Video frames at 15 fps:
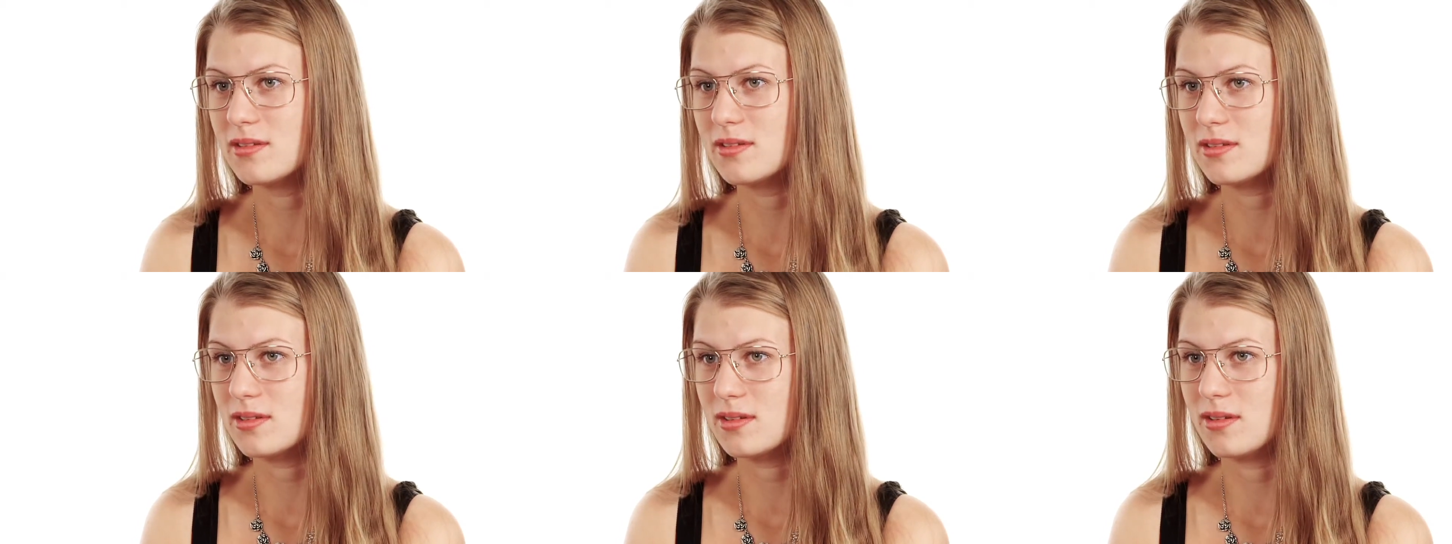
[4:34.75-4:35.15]

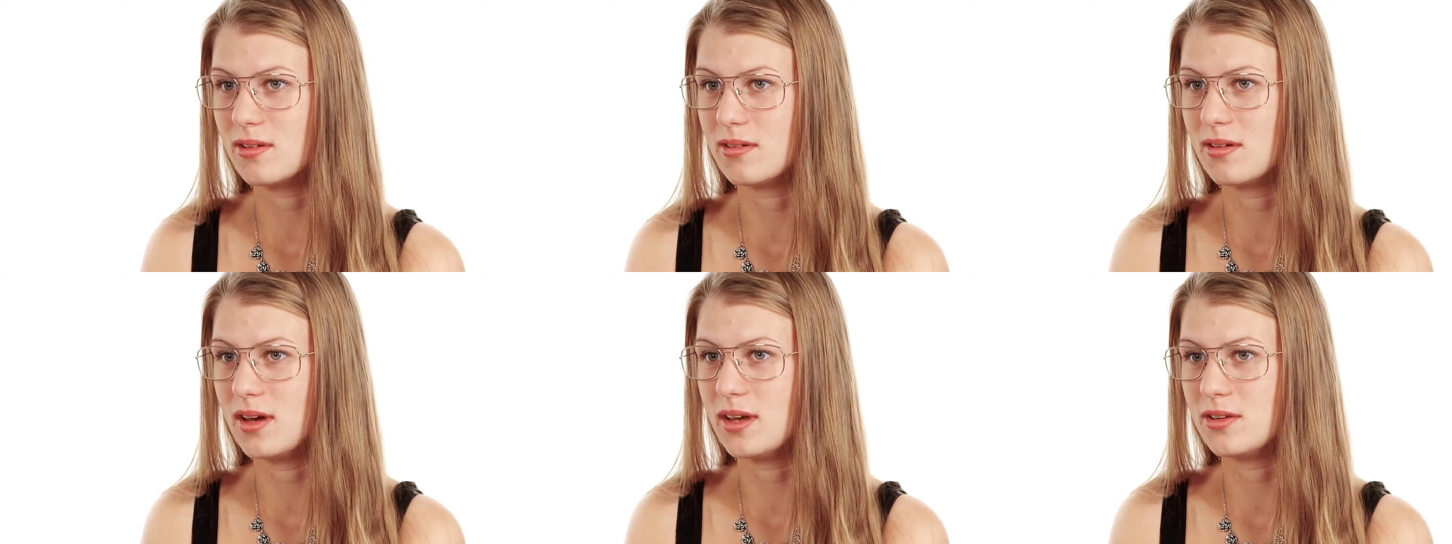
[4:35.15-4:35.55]

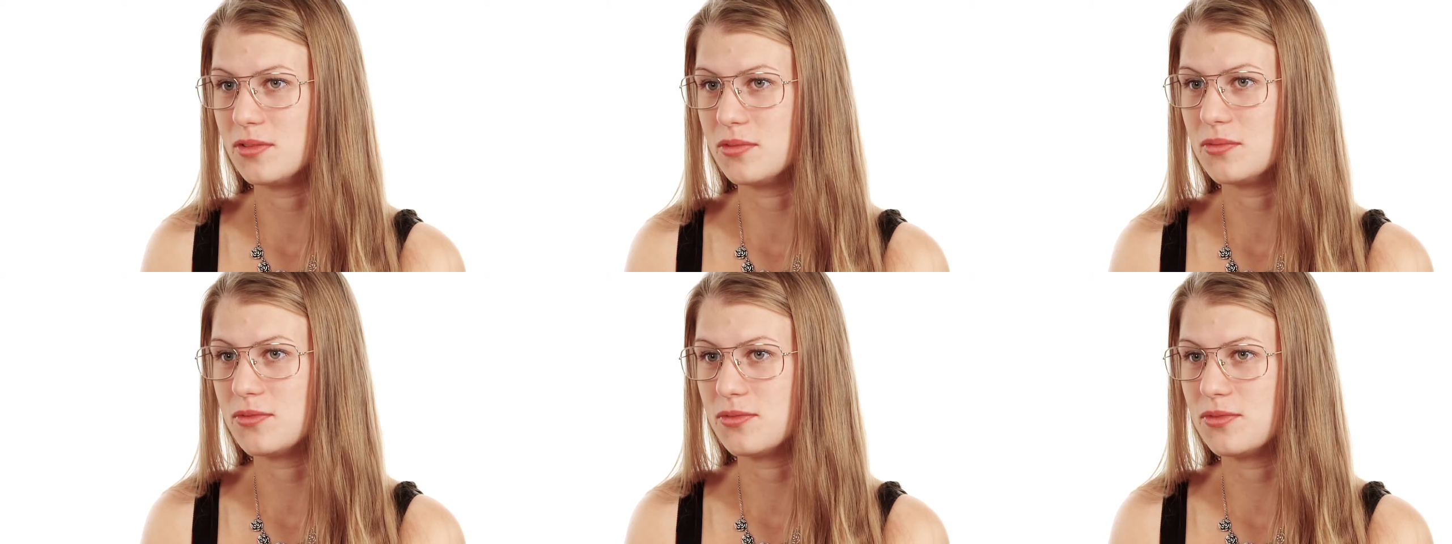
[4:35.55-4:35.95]
So I
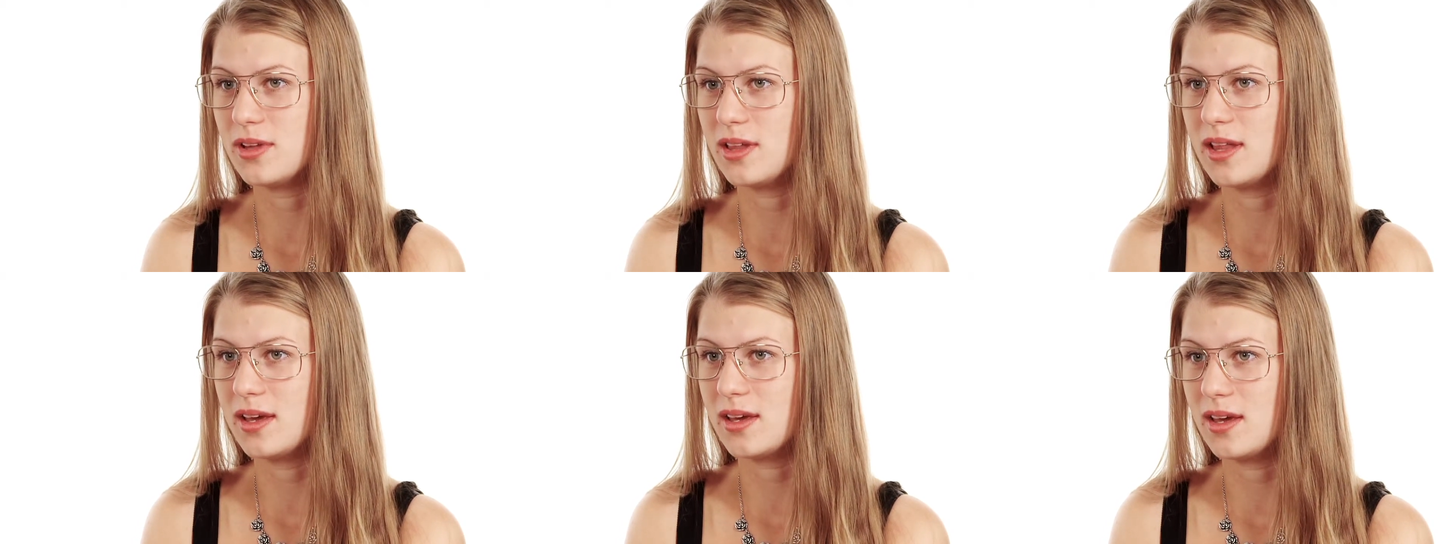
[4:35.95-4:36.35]
do
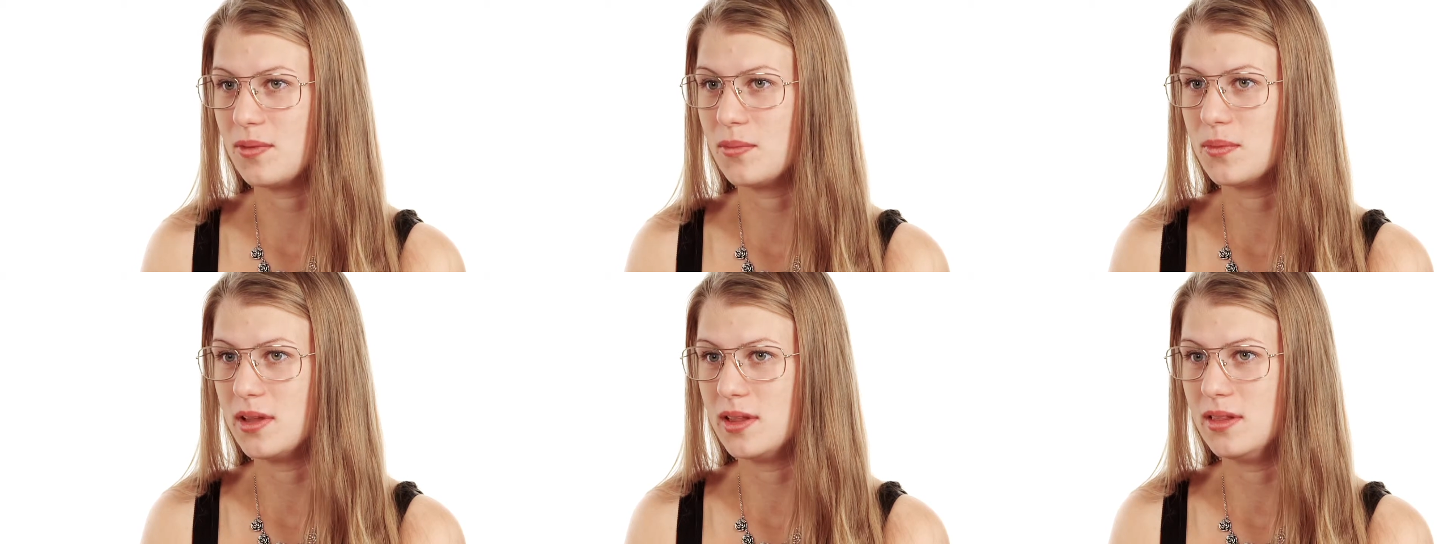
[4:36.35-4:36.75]
feel like
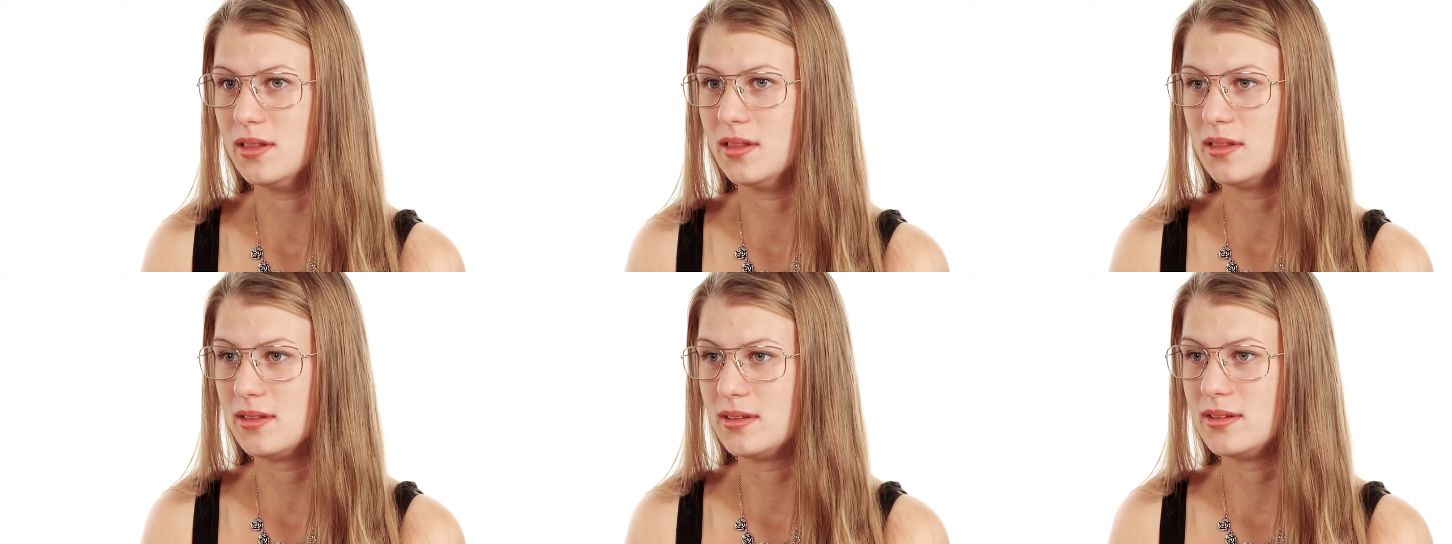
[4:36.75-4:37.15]
it will